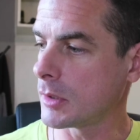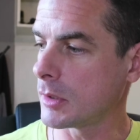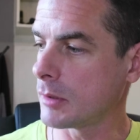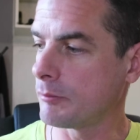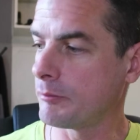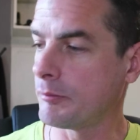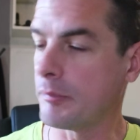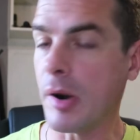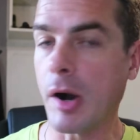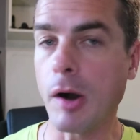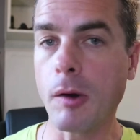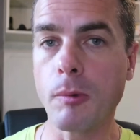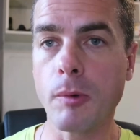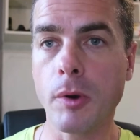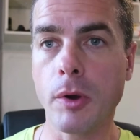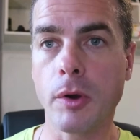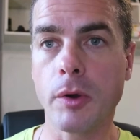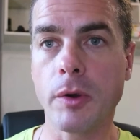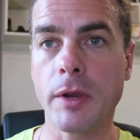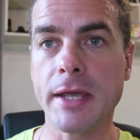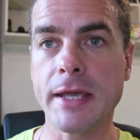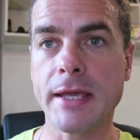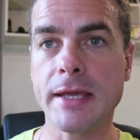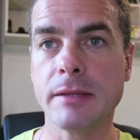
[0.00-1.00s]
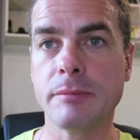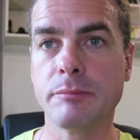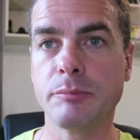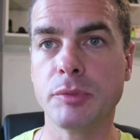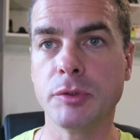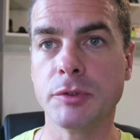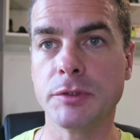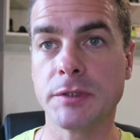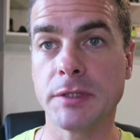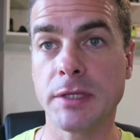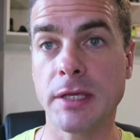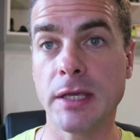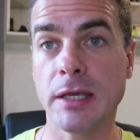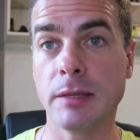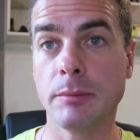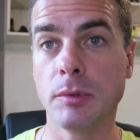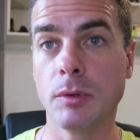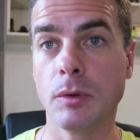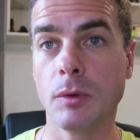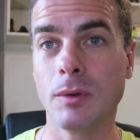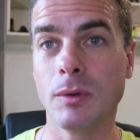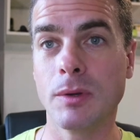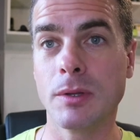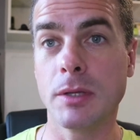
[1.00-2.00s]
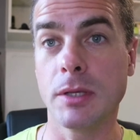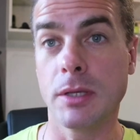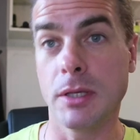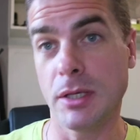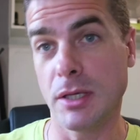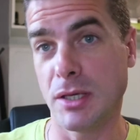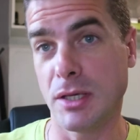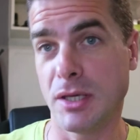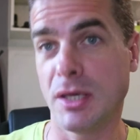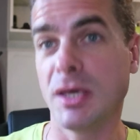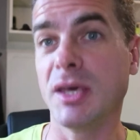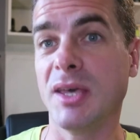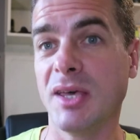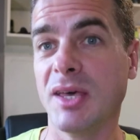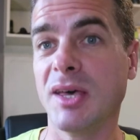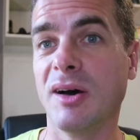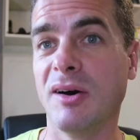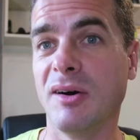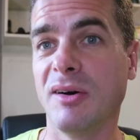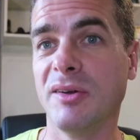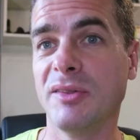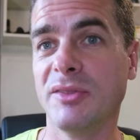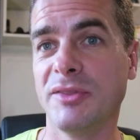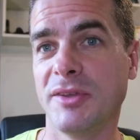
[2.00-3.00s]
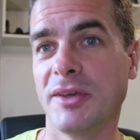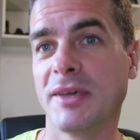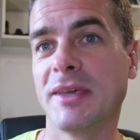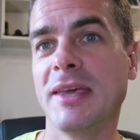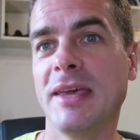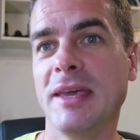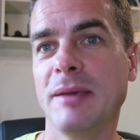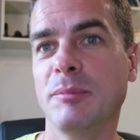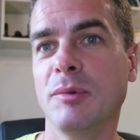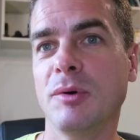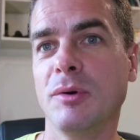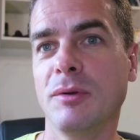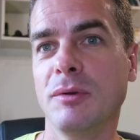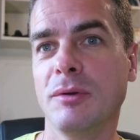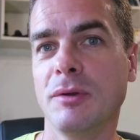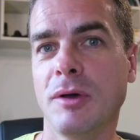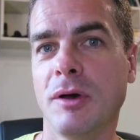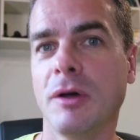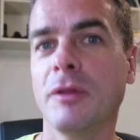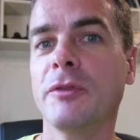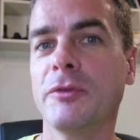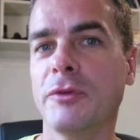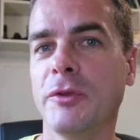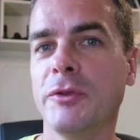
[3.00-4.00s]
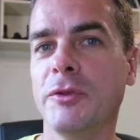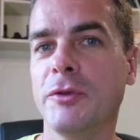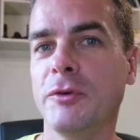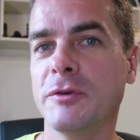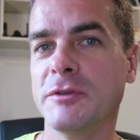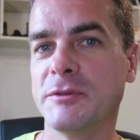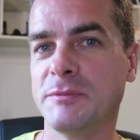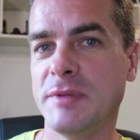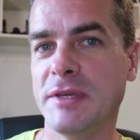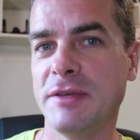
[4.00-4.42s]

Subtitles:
power input cable on the USB